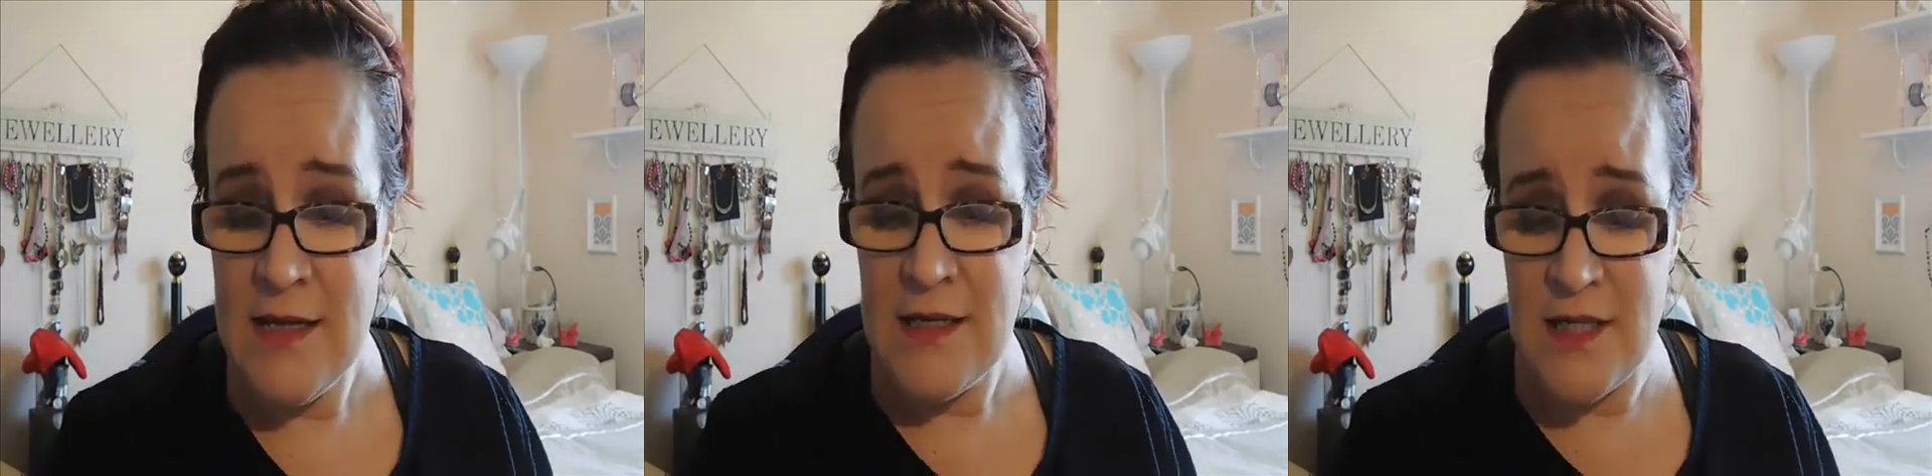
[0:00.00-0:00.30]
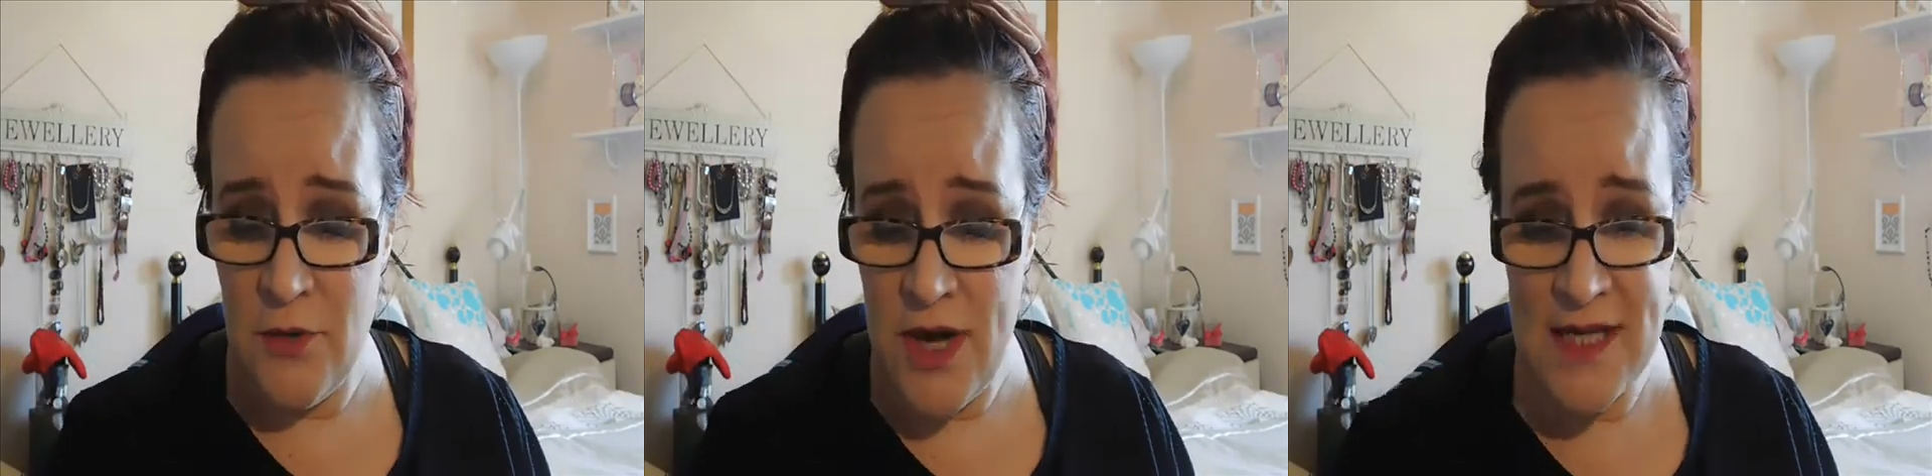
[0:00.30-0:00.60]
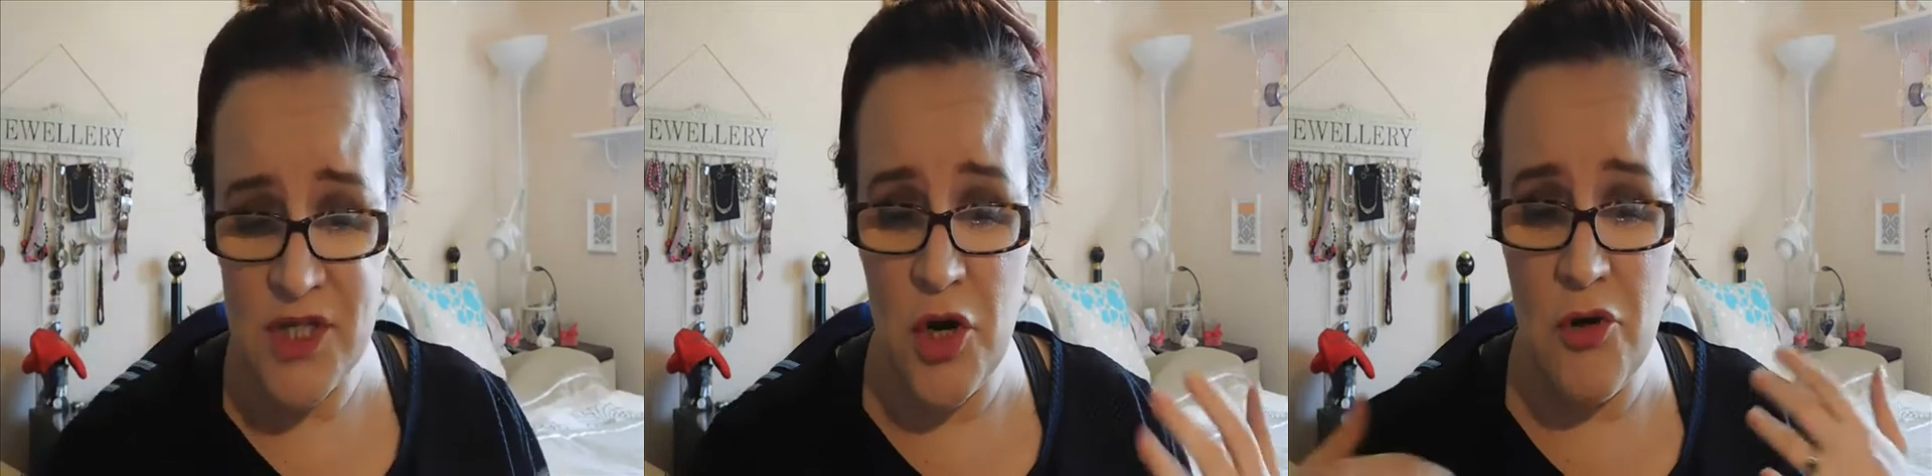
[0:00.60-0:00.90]
So
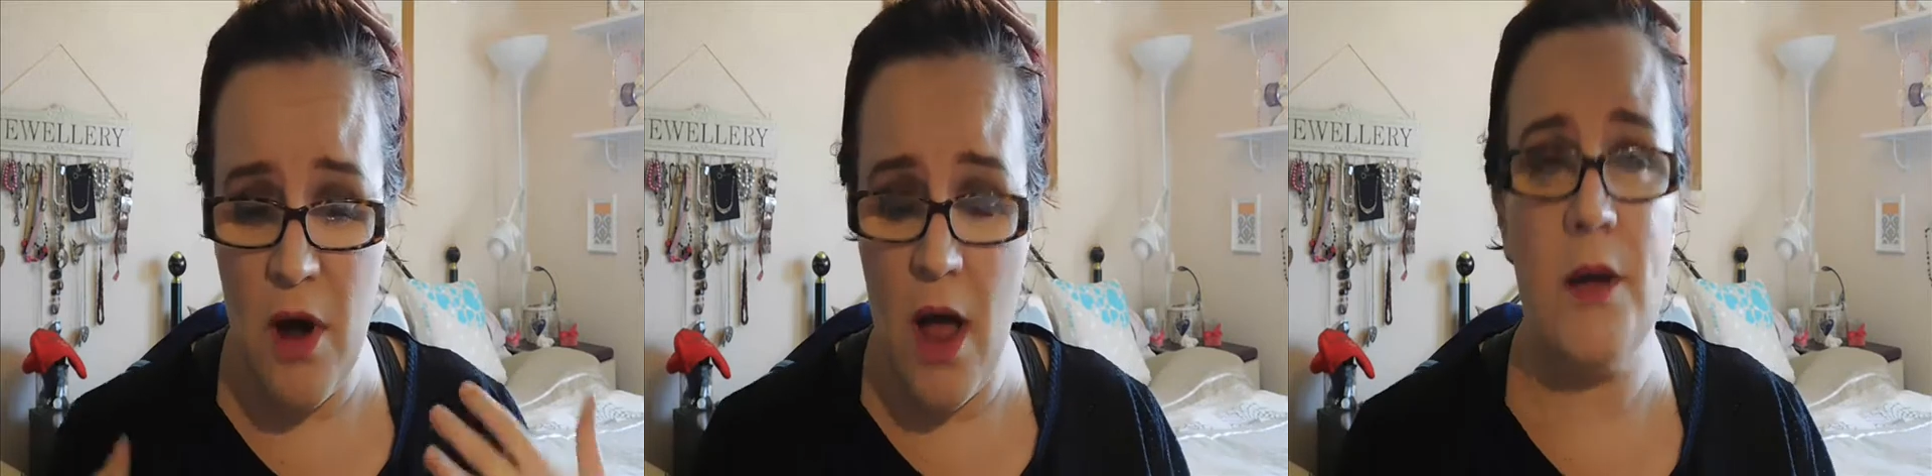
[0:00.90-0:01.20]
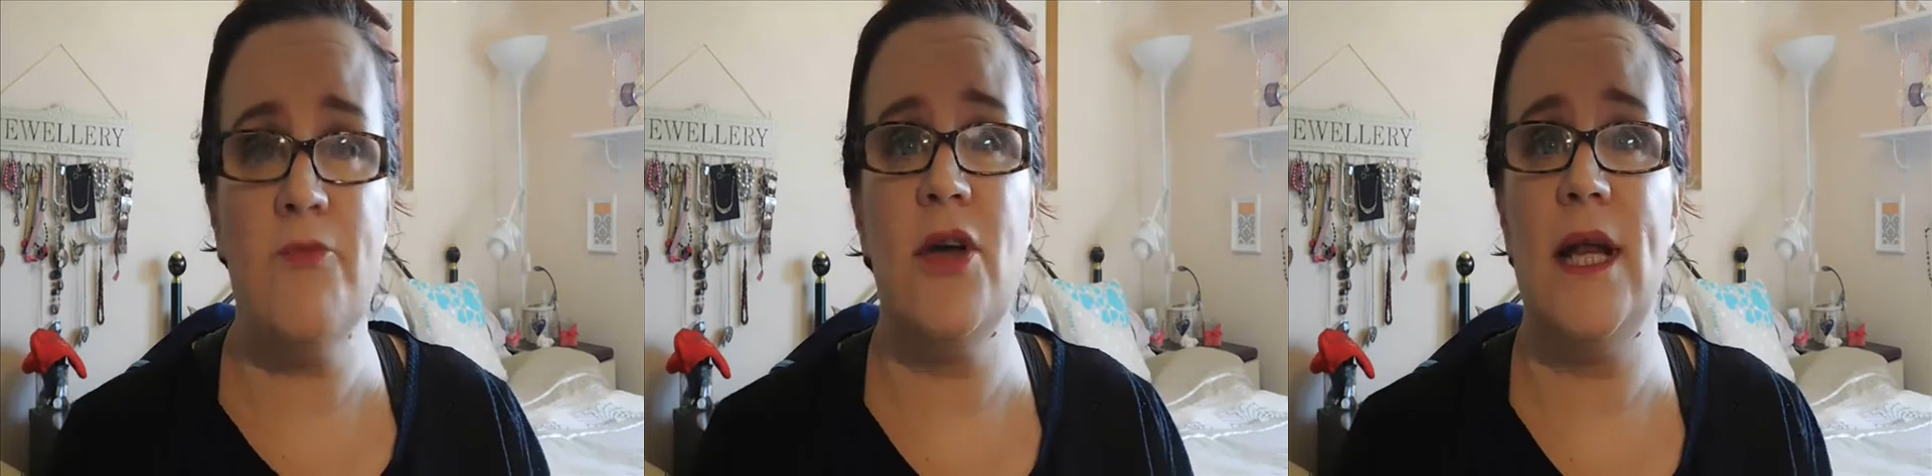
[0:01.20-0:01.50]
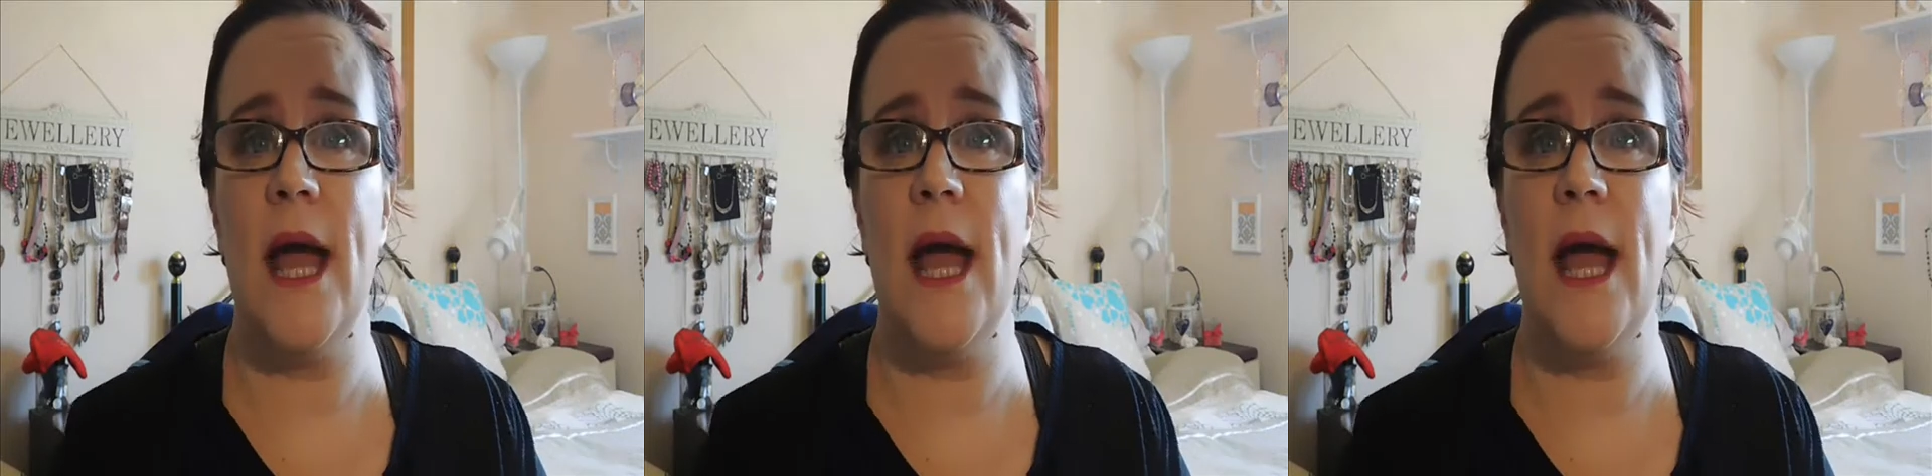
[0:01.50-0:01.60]
yeah, so I'm really